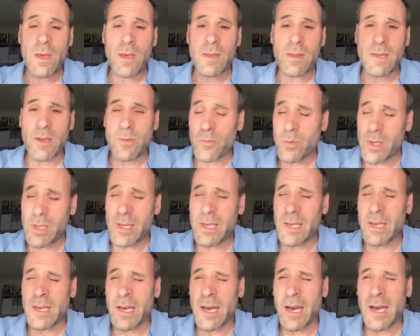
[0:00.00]
then
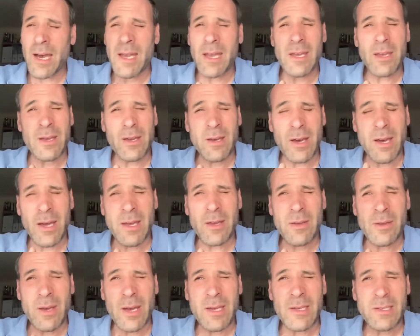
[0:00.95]
really
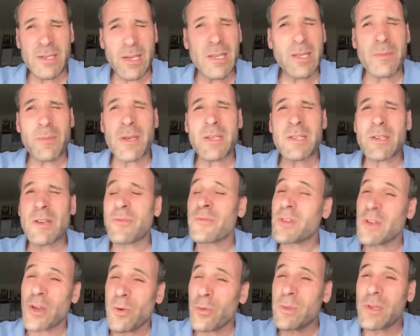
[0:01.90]
I said to myself,
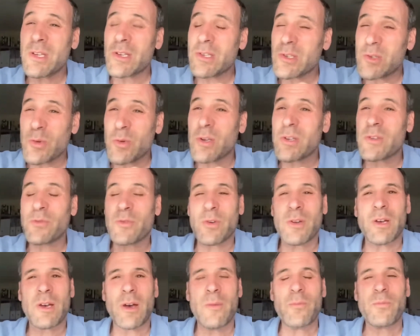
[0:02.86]
the only source for
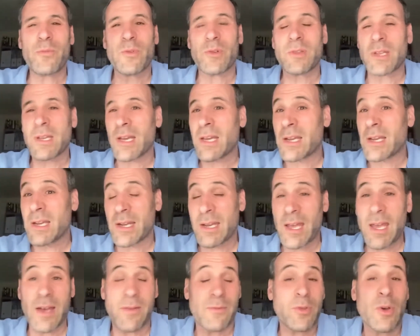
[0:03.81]
comfort that I can
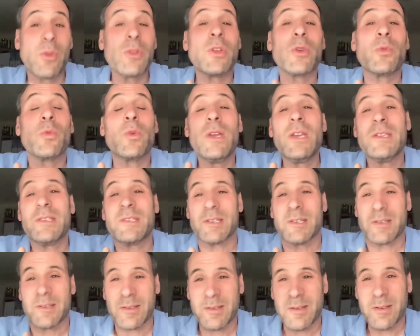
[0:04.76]
have, the only
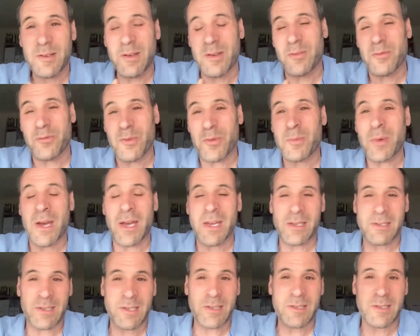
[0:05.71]
reason for my
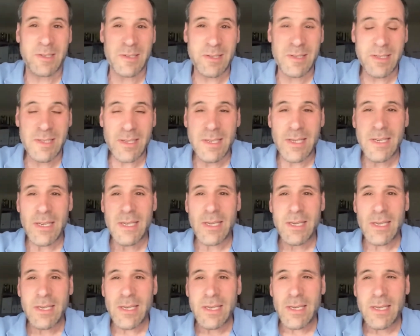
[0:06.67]
existence,
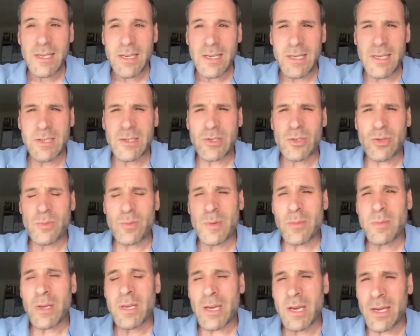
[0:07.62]
is to be
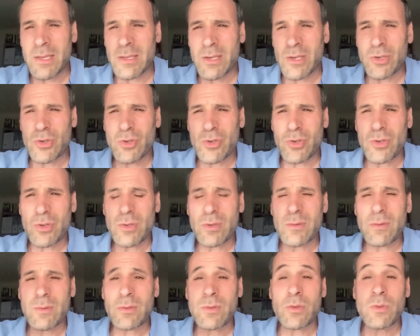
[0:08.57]
Mekadesh,
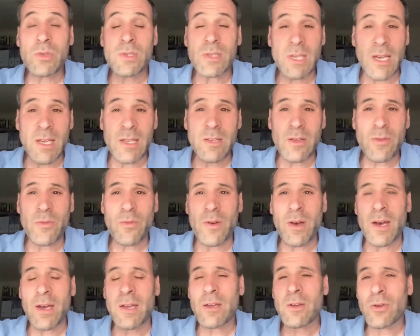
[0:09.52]
to
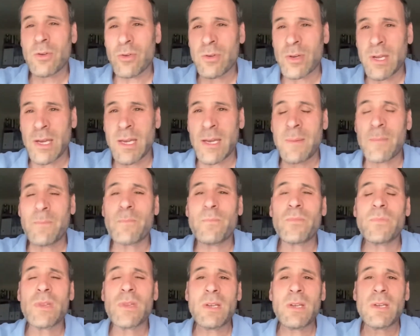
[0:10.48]
sanctify her name,
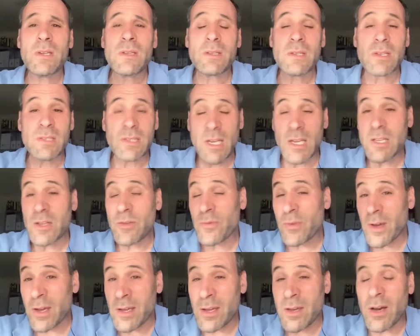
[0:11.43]
to
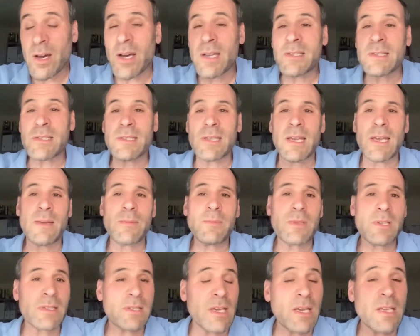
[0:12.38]
sanctify God's name,
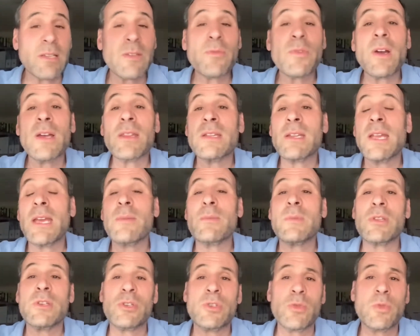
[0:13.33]
to sanctify the name of
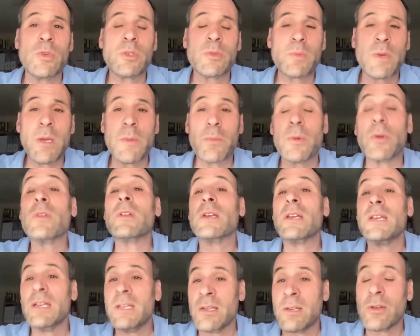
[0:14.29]
the Jewish people
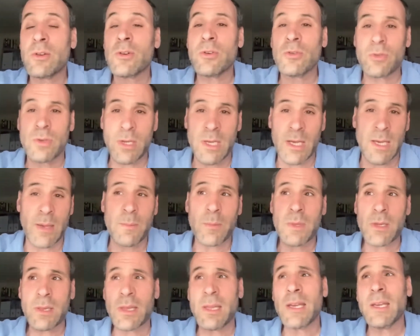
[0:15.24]
in her name,
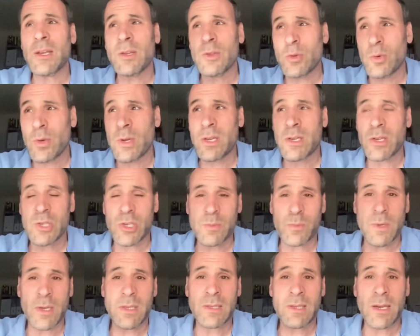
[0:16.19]
Li'ilui
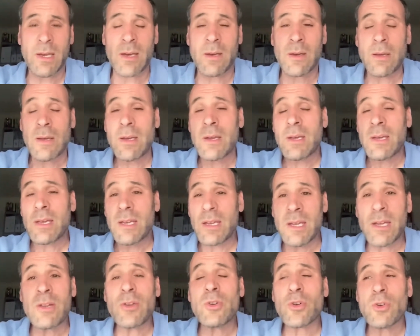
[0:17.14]
Nishmata,
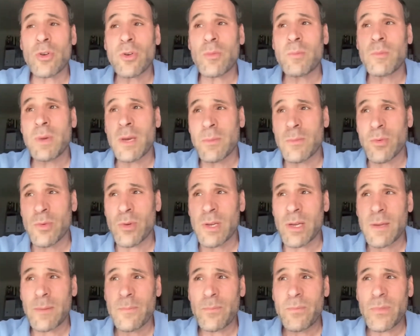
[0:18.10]
in her
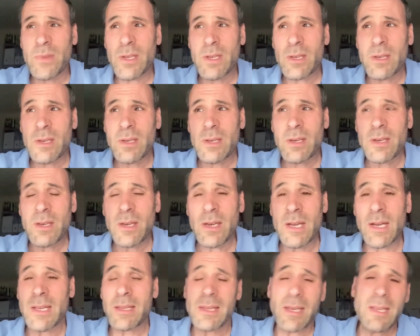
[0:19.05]
memory.
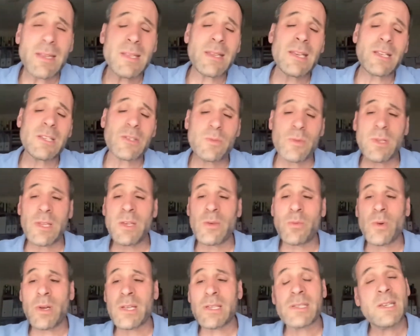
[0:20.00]
And I think that that's really
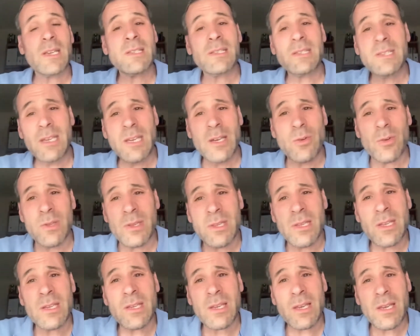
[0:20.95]
what it says here in
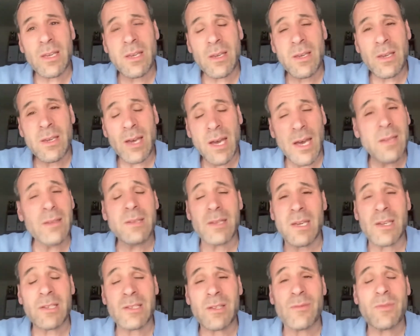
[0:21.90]
the
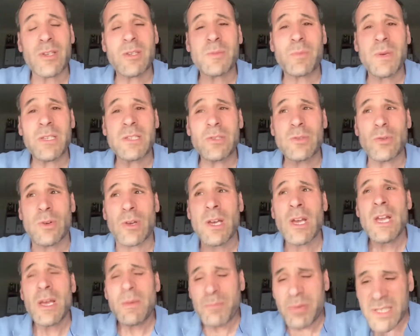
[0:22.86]
context of this pasuk.
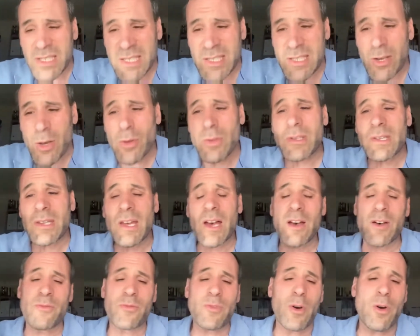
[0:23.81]
Bezot
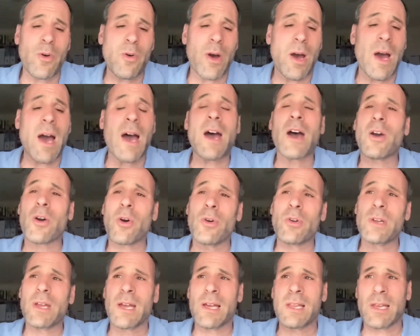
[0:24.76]
ya'avo
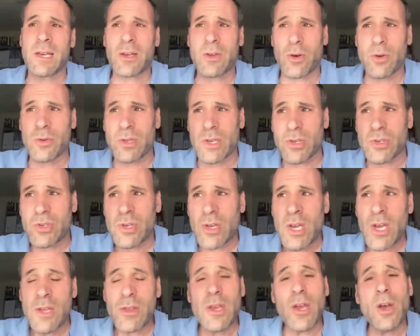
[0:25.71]
Aharon el HaKodesh.
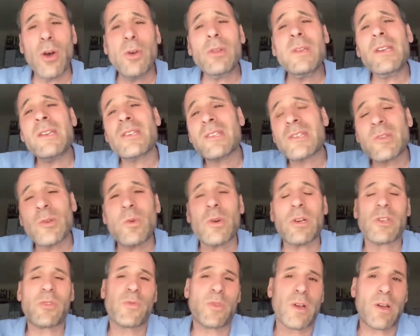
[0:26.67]
The only
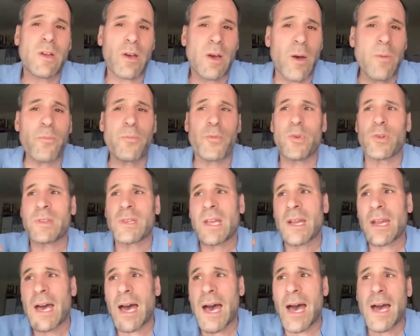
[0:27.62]
source for comfort
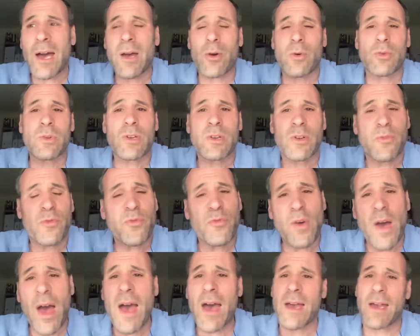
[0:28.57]
that Aharon could
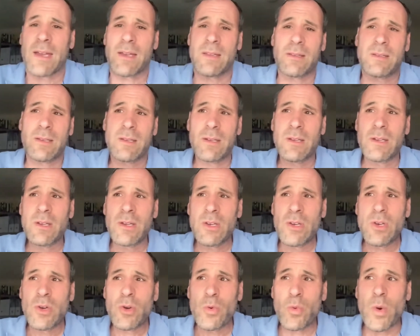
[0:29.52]
find
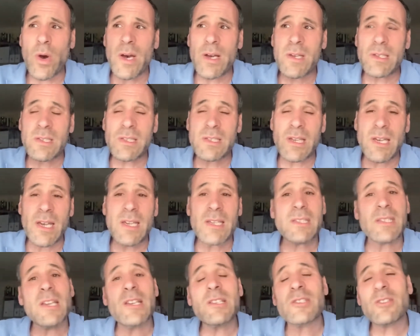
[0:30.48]
was a
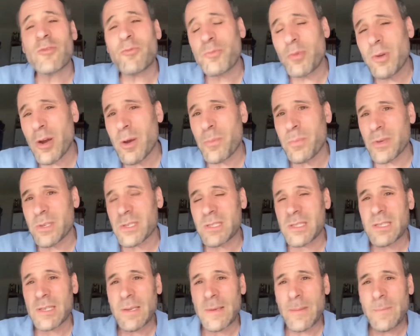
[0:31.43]
sense of purpose,